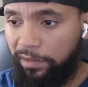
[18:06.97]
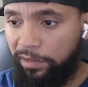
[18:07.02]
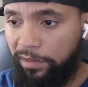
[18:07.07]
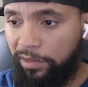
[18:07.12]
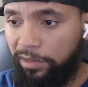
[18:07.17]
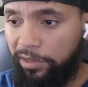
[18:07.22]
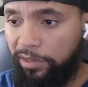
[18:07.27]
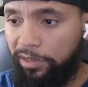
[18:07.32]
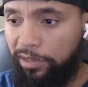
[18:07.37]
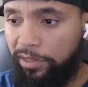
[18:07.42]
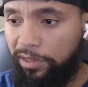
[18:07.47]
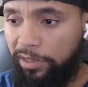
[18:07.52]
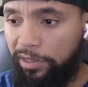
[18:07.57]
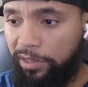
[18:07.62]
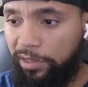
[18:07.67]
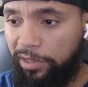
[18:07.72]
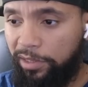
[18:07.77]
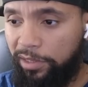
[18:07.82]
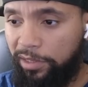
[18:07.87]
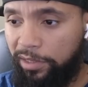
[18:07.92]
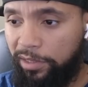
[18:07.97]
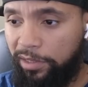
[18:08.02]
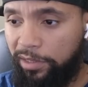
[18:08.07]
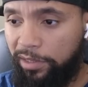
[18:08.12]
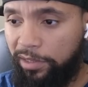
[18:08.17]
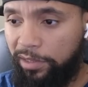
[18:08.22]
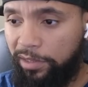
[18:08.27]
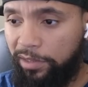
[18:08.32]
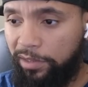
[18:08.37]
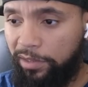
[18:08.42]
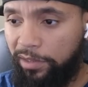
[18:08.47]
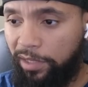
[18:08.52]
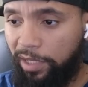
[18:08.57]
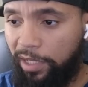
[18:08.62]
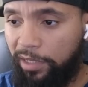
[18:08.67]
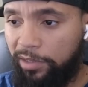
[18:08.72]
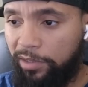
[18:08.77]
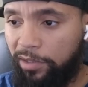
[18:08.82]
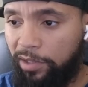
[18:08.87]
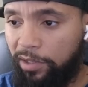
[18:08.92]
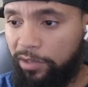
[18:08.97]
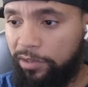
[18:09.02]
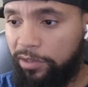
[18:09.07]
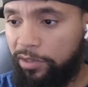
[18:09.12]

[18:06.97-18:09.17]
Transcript: Eesh. Eesh, that's gross.